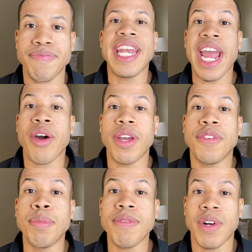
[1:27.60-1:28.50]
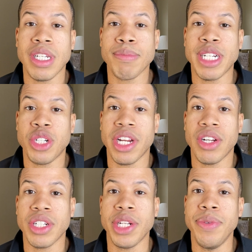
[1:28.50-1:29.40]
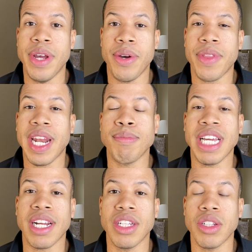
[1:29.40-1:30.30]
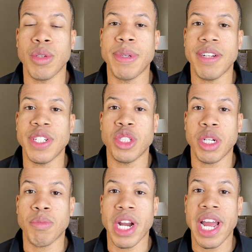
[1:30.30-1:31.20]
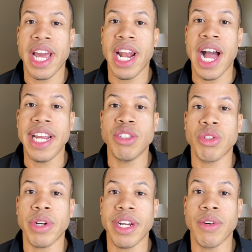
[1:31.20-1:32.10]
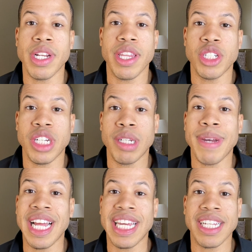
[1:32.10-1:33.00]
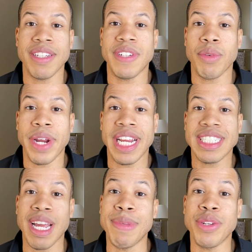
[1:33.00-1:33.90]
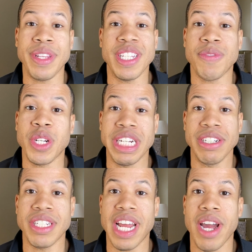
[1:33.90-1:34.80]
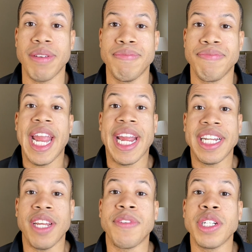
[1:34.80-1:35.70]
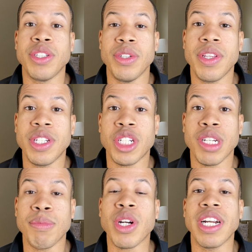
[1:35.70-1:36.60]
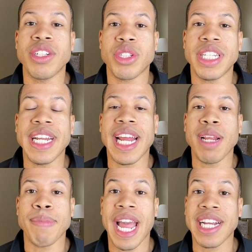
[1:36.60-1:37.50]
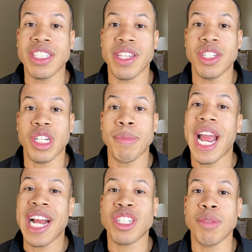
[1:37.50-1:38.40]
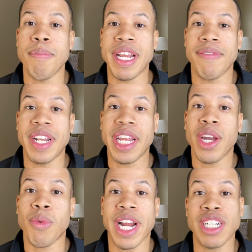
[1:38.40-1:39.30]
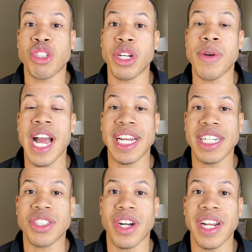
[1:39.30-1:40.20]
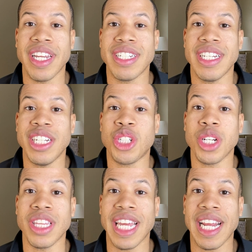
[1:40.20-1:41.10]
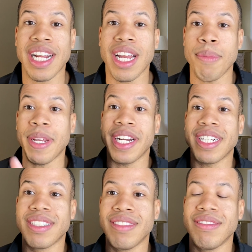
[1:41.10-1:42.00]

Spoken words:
Now, if you've been following my channel, you know that I'm like a little bit of a gym rat. I enjoy going to the gym. I like lifting weights. I've been doing this for years now. And if you're new to the gym or interested in getting back into the gym, I actually made a video where I can show you how to get started. It should link up here.